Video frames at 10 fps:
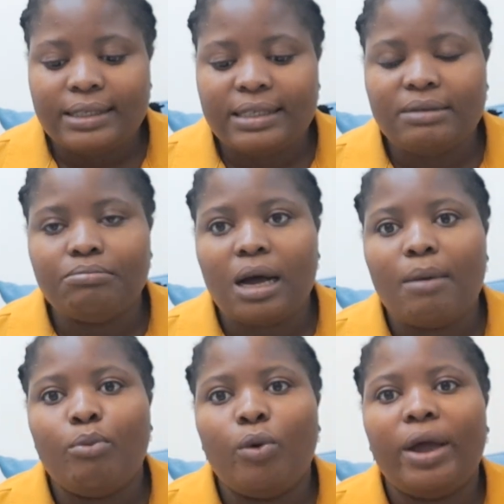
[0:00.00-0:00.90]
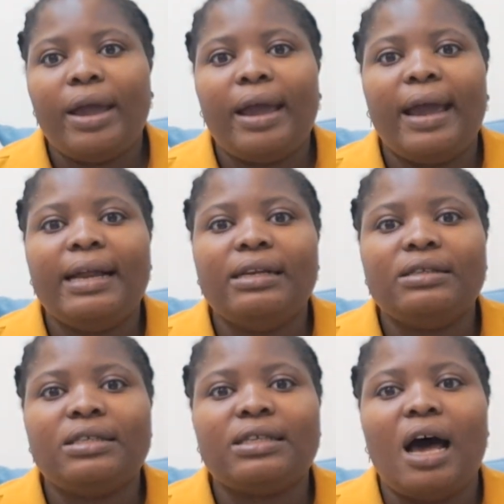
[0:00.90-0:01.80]
Zimbabwe,
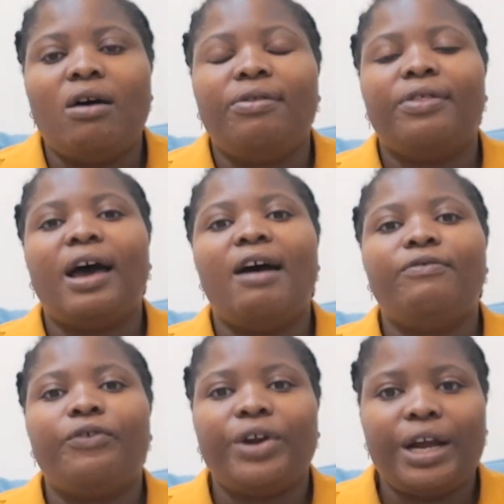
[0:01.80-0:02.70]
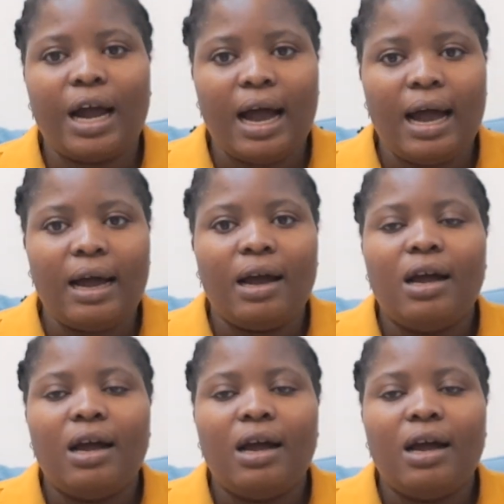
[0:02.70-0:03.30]
and South Africa.